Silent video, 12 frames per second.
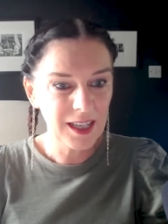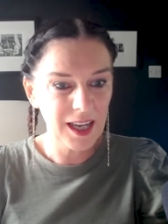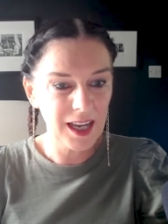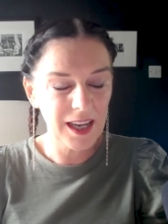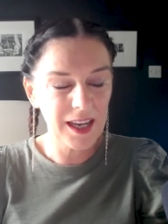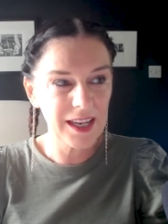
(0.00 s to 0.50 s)

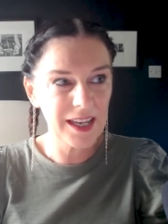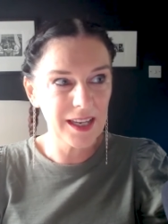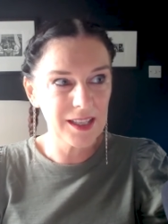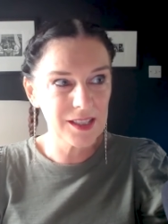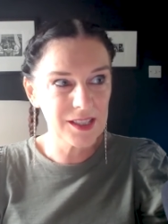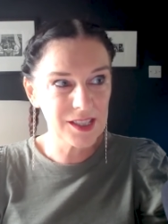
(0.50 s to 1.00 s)
I
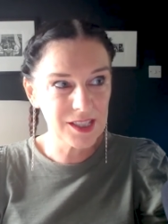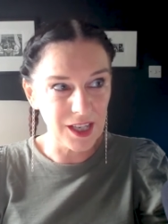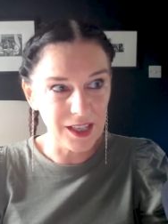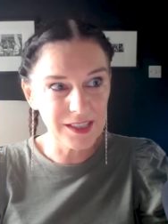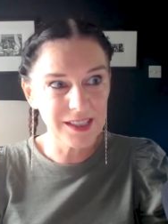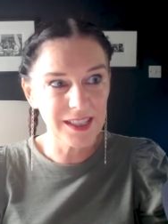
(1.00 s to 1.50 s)

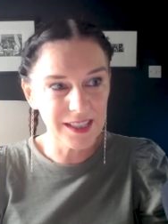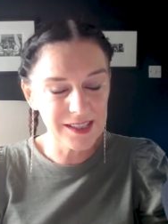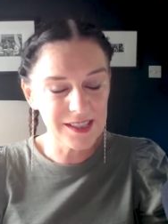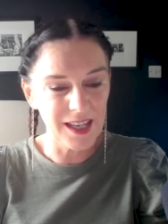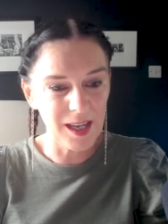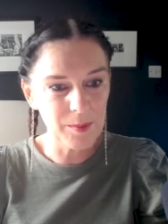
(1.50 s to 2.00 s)
started in
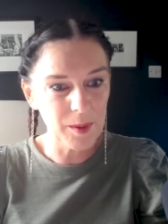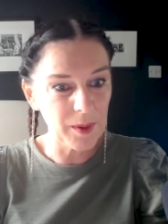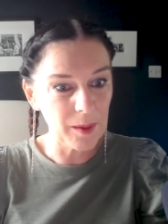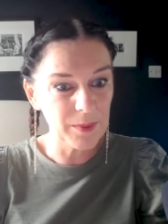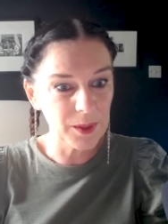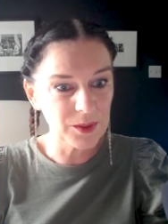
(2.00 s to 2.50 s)
cyber
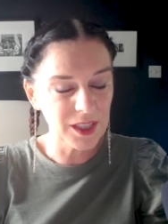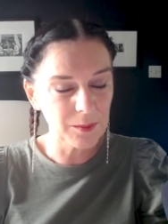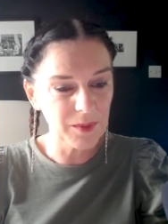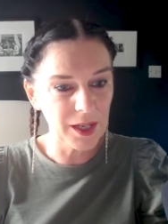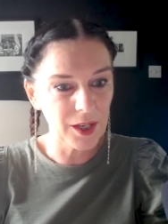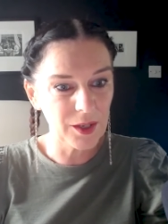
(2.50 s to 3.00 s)
by building
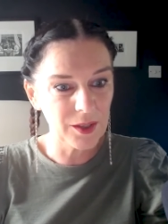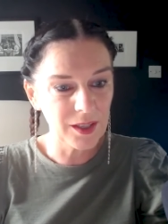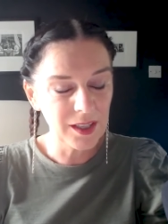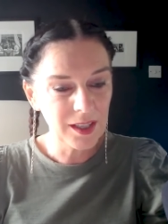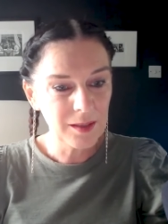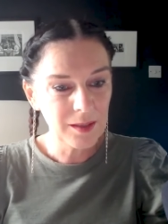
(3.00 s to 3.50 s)
my own
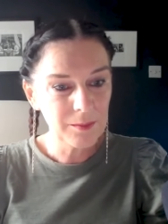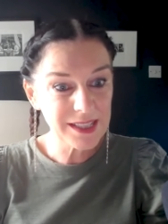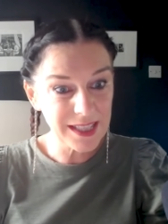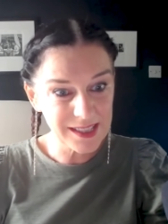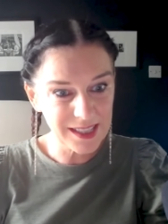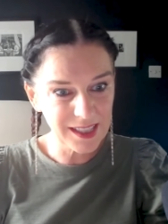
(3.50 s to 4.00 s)
pen
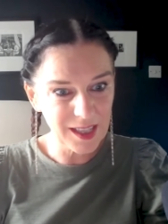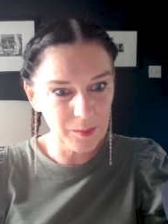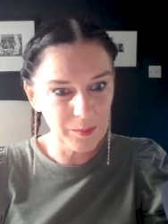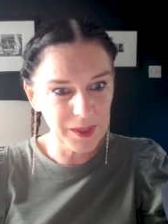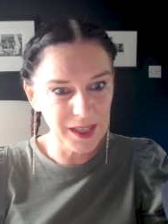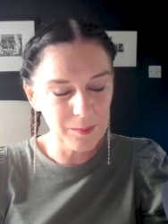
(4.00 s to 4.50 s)
testing
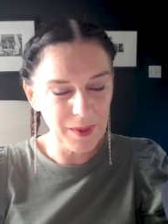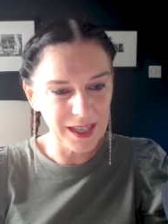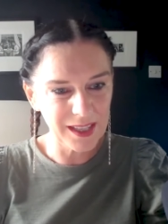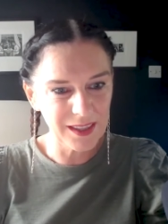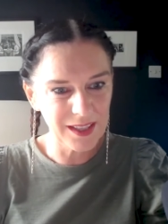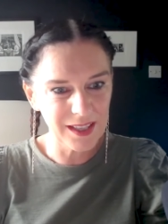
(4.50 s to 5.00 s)
company
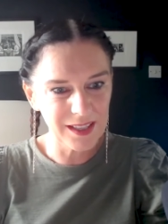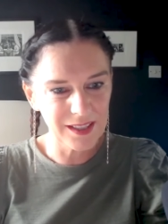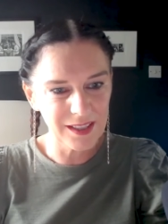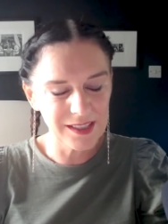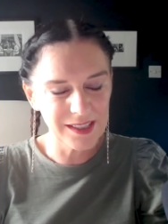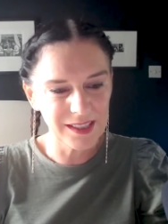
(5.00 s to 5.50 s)
back in the
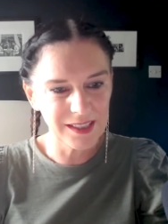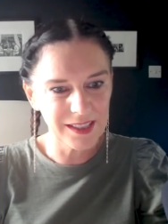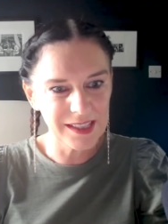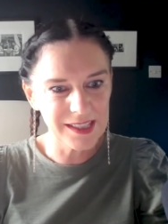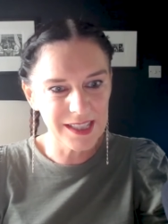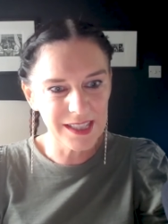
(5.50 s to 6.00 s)

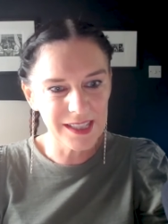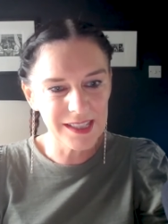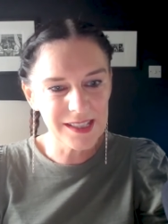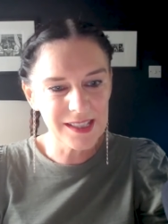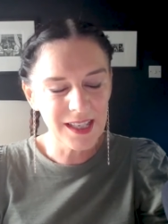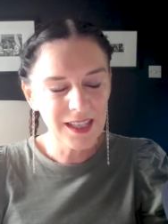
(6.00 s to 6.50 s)

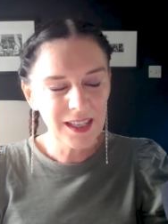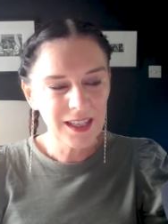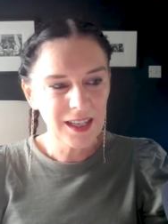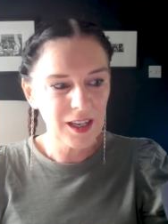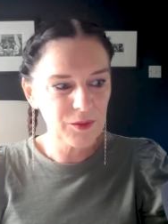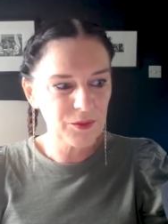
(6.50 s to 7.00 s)
1990s.
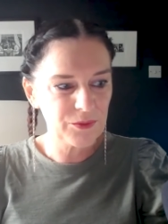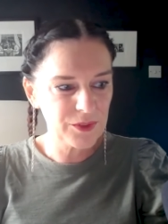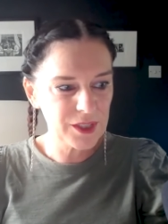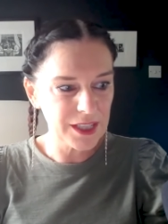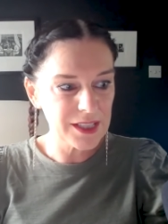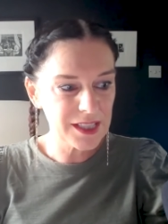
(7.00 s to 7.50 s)
I've
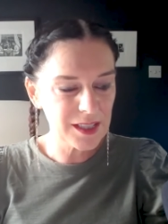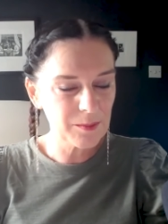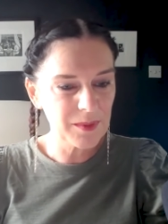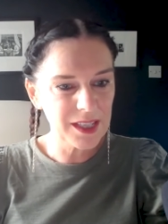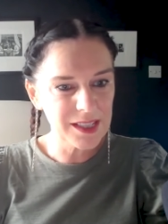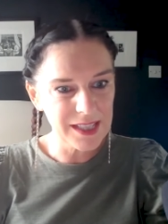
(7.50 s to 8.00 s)
done
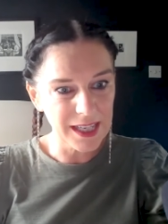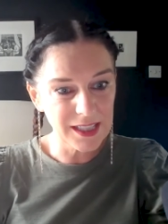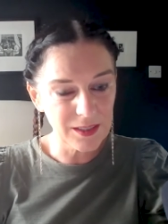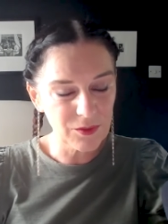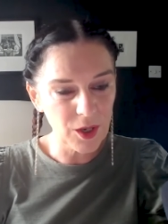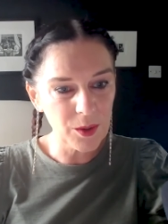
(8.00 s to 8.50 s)
some
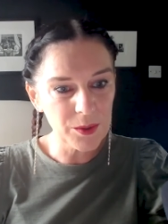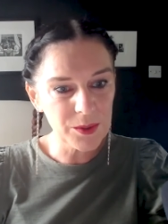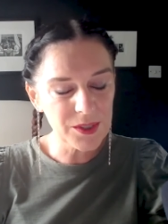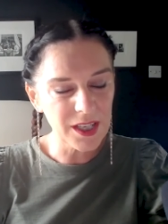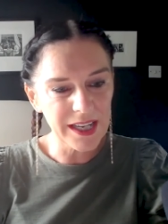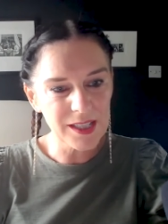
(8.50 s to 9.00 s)
executive
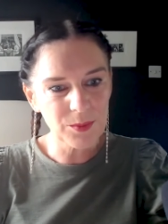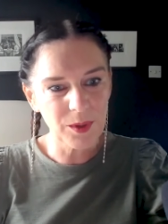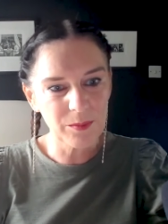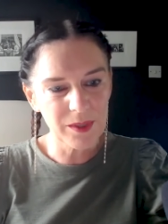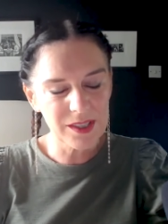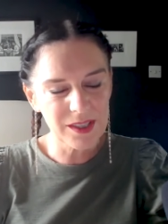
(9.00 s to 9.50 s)
roles. The last
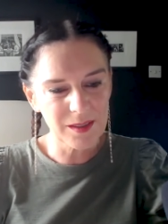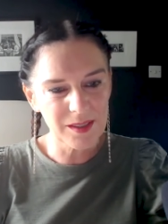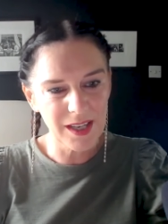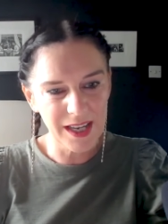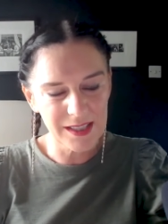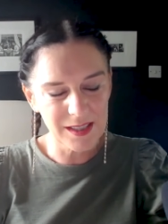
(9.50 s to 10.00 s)
one was a,
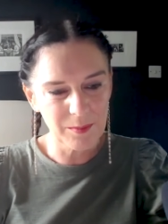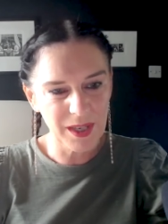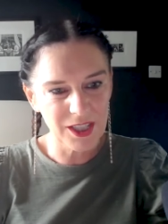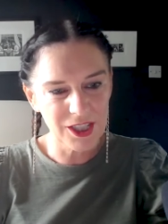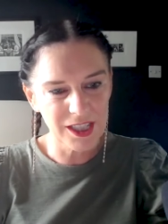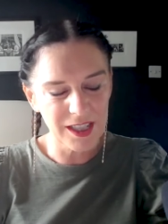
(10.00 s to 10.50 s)
as a
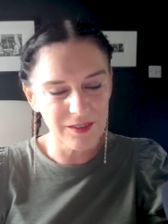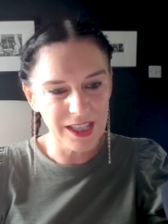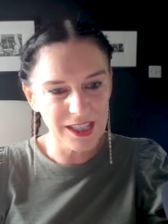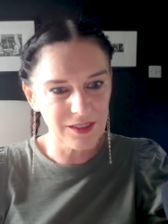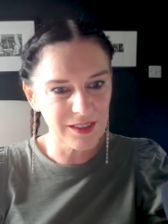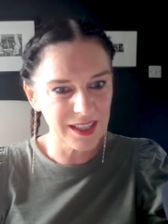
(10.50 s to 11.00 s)
managing
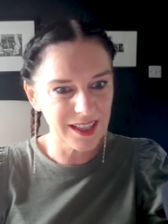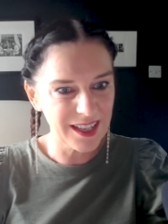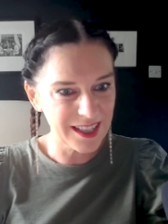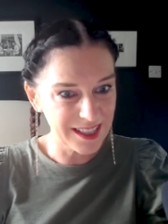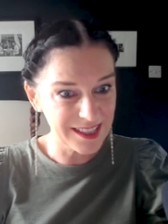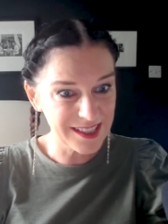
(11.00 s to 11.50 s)
director at,
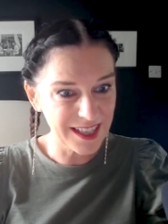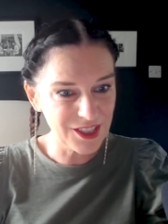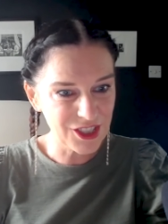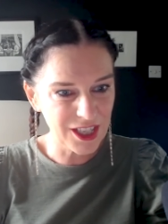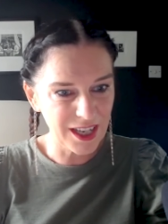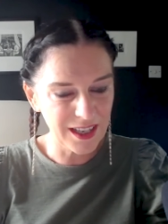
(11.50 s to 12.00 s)
at
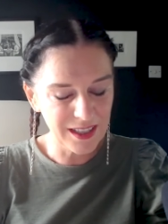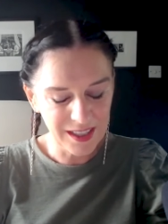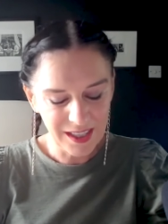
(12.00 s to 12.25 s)
Accenture